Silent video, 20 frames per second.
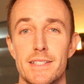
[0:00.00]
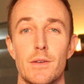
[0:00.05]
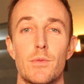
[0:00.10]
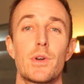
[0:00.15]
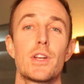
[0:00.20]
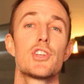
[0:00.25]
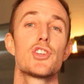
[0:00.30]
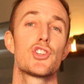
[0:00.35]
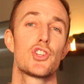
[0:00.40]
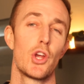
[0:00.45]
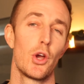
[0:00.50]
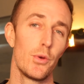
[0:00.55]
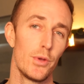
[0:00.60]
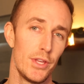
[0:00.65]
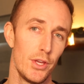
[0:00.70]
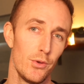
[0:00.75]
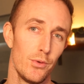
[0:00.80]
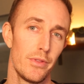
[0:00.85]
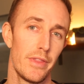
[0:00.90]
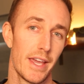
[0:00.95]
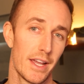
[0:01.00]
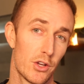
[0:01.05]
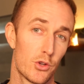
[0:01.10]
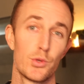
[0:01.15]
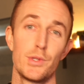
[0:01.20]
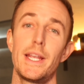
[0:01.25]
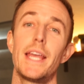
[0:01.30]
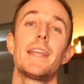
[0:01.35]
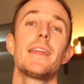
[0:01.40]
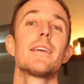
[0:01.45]
because I wanna show you that
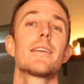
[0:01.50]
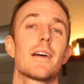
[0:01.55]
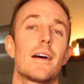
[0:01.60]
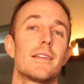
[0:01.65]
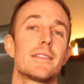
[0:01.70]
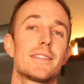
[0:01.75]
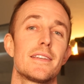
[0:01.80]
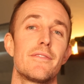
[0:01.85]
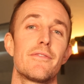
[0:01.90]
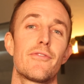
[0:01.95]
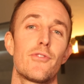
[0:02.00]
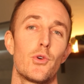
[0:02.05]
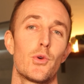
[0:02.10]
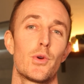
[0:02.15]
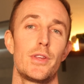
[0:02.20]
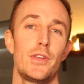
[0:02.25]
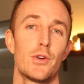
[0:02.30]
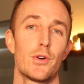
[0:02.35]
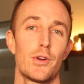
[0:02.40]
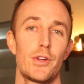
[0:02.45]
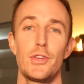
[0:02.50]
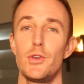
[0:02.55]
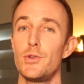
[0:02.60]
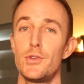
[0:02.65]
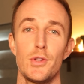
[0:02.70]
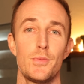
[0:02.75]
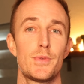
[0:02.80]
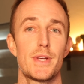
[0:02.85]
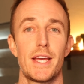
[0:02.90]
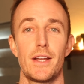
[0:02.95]
creating content for your
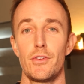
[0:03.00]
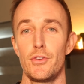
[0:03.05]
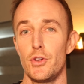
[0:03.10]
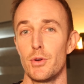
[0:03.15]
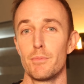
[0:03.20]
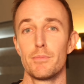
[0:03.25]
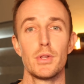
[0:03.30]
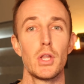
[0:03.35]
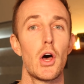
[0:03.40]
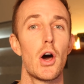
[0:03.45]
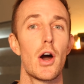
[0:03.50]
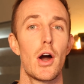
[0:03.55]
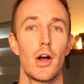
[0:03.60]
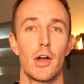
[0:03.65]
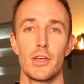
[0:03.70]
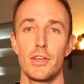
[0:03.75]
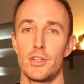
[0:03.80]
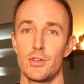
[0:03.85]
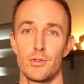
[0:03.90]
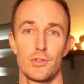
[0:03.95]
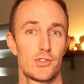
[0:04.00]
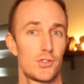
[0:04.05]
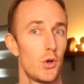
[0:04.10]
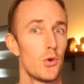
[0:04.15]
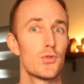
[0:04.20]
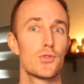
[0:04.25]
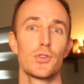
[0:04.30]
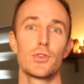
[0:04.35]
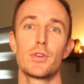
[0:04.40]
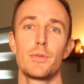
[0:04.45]
YouTube channel, your blog, your
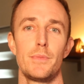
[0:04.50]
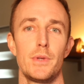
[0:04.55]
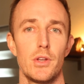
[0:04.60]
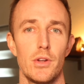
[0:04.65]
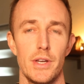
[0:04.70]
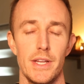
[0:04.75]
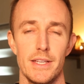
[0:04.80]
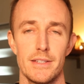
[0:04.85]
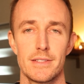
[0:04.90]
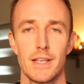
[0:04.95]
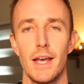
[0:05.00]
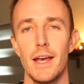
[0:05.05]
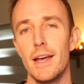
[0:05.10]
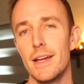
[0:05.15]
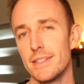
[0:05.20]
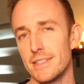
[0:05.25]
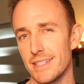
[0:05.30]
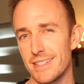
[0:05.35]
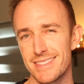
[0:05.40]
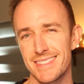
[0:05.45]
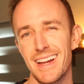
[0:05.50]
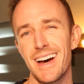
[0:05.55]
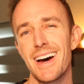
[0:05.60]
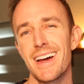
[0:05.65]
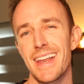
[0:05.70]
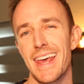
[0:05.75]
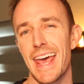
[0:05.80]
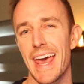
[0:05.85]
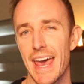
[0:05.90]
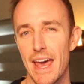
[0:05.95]
social communities does
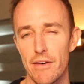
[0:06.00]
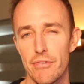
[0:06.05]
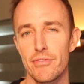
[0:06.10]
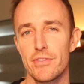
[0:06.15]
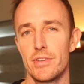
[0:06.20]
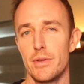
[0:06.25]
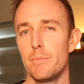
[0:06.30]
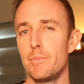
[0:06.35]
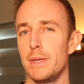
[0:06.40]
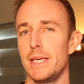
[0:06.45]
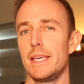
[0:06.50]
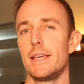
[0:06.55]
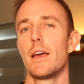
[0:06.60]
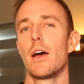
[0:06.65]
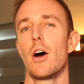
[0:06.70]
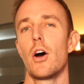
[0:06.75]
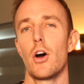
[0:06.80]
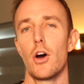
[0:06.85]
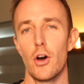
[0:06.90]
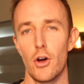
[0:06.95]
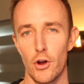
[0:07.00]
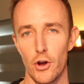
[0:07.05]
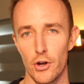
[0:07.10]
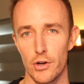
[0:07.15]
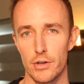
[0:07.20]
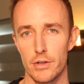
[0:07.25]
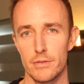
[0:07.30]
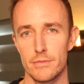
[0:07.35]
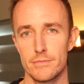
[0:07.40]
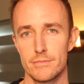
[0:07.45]
not have to be hard.
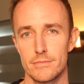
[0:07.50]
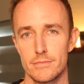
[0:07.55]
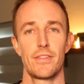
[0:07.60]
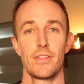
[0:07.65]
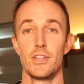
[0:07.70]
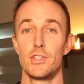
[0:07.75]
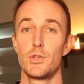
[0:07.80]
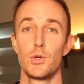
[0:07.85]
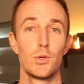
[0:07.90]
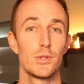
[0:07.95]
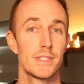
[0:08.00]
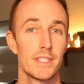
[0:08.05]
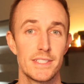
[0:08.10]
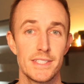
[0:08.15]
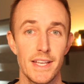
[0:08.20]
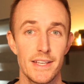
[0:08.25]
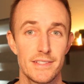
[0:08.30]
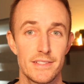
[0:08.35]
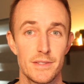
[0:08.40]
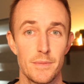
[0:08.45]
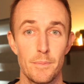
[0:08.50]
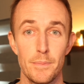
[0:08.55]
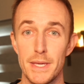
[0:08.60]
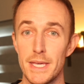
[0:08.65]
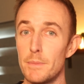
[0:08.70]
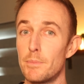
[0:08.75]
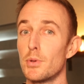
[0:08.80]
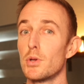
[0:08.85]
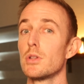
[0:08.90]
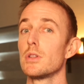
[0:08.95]
The tools exist.
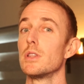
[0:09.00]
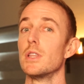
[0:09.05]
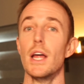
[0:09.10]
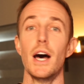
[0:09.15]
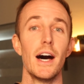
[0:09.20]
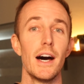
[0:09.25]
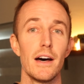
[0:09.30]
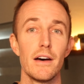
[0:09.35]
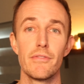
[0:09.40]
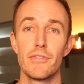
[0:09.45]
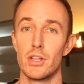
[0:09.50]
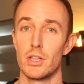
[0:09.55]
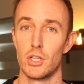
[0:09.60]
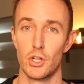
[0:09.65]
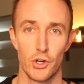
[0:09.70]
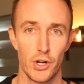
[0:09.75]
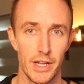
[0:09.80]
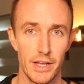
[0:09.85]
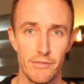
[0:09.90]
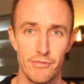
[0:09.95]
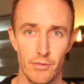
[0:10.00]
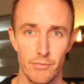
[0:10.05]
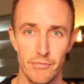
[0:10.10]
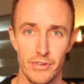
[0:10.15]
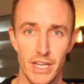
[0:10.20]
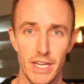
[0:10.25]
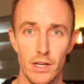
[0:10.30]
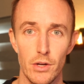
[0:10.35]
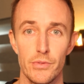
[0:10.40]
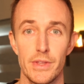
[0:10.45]
People love learning
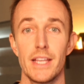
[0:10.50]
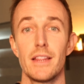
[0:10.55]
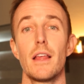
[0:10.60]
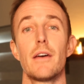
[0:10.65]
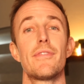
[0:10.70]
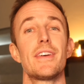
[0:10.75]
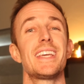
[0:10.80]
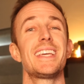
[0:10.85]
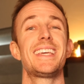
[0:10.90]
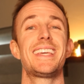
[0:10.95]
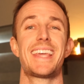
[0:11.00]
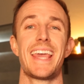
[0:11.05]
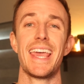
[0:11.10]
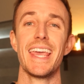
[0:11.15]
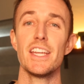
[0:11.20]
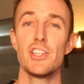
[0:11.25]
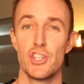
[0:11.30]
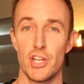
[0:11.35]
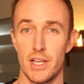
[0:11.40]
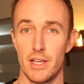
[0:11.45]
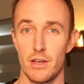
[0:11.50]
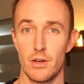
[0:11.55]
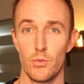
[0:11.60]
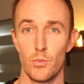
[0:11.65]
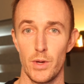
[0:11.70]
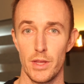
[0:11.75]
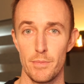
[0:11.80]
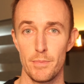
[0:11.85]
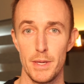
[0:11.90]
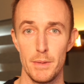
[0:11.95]
from video. They love
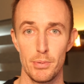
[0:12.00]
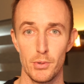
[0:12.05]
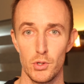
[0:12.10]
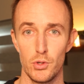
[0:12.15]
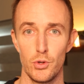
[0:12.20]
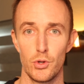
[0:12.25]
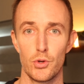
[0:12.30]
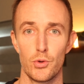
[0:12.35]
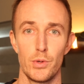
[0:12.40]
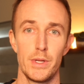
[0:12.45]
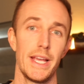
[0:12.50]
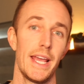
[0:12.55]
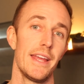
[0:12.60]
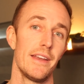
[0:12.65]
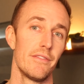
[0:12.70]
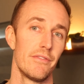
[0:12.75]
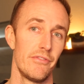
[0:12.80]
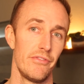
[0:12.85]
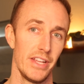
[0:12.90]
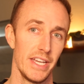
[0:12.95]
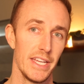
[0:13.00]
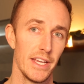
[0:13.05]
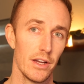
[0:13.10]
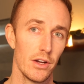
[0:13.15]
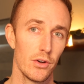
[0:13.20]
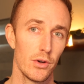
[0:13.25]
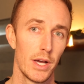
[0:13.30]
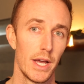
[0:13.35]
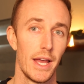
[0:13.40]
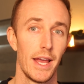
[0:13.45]
engaging with people who create
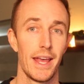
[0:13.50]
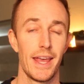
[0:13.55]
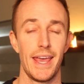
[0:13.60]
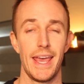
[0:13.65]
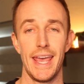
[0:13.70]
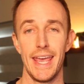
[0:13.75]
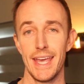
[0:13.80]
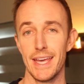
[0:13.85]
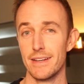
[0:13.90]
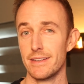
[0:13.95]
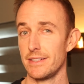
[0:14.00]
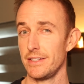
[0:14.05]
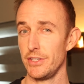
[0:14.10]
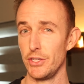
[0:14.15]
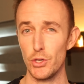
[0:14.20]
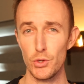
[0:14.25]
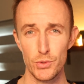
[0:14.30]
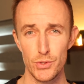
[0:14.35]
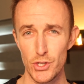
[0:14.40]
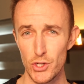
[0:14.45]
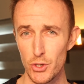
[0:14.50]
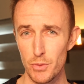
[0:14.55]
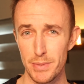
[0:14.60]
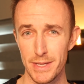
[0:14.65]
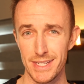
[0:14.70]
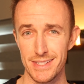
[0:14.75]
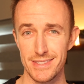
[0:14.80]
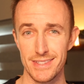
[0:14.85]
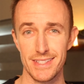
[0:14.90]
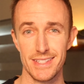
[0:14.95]
video. And
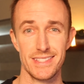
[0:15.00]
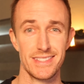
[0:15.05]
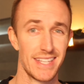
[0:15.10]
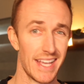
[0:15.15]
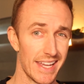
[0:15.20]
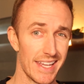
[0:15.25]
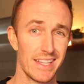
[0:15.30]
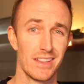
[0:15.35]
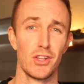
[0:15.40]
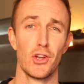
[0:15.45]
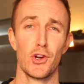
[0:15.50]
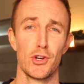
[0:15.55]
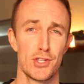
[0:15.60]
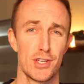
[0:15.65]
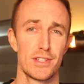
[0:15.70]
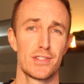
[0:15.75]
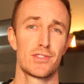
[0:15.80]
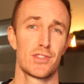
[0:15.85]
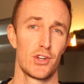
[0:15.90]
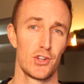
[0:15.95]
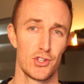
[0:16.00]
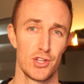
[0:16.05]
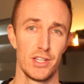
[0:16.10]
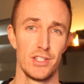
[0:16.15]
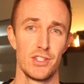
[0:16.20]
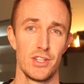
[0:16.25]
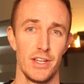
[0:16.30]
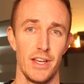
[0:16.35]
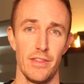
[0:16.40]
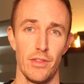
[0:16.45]
YouTube is the second largest
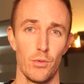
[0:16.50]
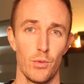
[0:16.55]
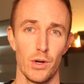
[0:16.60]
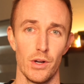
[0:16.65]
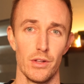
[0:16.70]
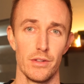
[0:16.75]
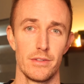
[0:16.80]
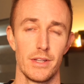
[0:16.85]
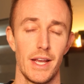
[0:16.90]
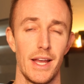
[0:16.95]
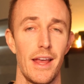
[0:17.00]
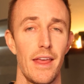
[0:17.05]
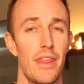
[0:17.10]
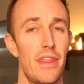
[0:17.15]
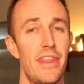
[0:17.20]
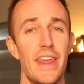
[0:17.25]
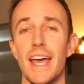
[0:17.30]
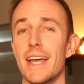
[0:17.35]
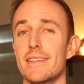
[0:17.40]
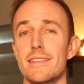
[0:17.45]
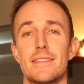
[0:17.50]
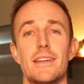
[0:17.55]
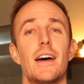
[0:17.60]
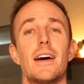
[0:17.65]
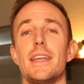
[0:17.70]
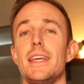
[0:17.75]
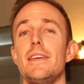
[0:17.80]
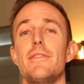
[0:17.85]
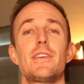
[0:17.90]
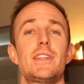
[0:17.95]
search engine in the world. That's
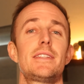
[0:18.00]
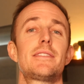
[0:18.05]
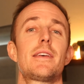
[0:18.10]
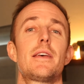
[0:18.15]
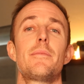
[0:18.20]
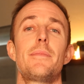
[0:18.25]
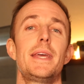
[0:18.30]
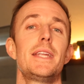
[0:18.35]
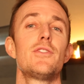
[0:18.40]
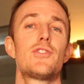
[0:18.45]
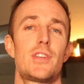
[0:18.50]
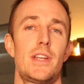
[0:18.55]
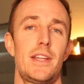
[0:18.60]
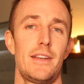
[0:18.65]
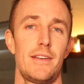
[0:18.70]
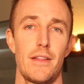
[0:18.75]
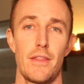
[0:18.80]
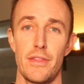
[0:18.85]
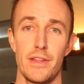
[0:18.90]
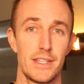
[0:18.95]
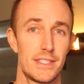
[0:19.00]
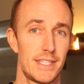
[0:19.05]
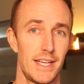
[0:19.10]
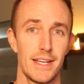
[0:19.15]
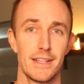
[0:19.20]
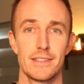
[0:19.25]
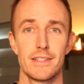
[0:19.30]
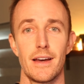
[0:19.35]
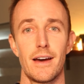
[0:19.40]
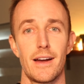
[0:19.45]
not even to mention the
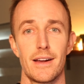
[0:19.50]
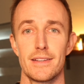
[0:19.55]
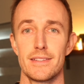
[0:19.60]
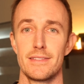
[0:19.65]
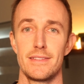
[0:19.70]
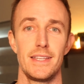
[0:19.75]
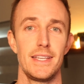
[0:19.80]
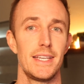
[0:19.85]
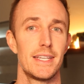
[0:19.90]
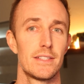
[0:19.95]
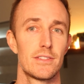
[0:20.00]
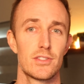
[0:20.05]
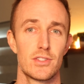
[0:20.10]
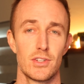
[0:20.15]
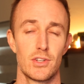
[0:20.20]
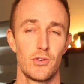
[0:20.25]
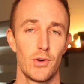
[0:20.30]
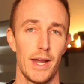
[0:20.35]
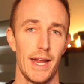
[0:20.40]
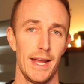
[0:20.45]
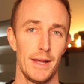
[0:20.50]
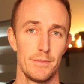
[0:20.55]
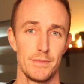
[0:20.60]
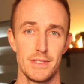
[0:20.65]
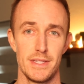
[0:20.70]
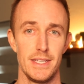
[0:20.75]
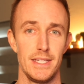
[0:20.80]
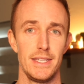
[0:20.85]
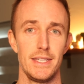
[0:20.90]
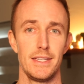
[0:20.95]
TikToks, the
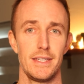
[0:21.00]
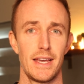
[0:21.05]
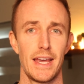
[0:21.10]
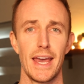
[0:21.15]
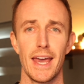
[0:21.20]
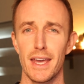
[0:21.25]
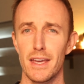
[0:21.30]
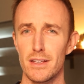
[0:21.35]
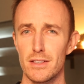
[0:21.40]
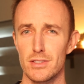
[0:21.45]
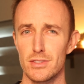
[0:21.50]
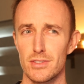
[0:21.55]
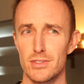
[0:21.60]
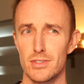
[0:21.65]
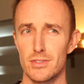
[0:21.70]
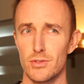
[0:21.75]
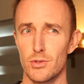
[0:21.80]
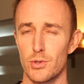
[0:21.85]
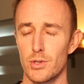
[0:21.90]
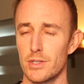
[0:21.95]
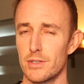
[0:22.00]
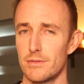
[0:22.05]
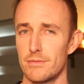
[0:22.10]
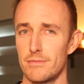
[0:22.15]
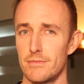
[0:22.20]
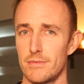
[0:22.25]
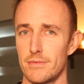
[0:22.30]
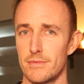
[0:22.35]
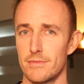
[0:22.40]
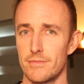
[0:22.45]
Instagrams, the X
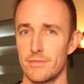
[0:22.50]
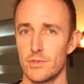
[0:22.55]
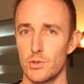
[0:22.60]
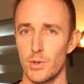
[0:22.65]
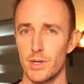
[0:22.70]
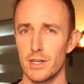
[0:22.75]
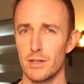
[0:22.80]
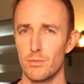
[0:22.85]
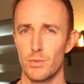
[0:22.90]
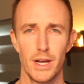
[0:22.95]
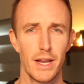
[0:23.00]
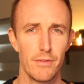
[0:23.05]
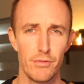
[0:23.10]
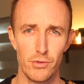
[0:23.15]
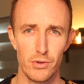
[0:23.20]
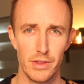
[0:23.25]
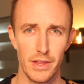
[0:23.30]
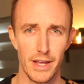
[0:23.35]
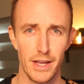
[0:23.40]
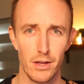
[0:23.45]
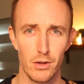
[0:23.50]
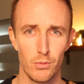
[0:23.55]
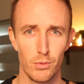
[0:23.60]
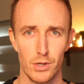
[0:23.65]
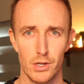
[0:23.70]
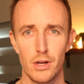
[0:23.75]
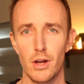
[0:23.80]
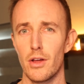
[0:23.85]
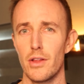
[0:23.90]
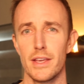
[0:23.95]
or Twitter, whatever the hell
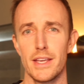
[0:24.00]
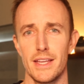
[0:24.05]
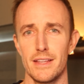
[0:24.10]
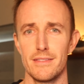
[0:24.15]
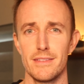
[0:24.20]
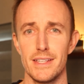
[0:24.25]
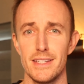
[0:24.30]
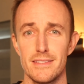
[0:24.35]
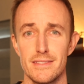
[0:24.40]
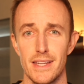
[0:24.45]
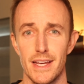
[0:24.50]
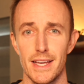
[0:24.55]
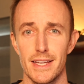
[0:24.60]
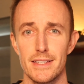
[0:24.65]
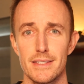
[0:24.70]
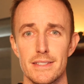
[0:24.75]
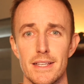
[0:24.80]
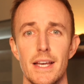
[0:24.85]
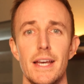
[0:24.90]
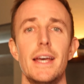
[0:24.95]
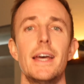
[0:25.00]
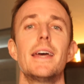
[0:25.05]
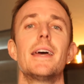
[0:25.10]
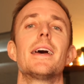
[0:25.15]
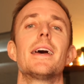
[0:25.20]
we're calling it these days,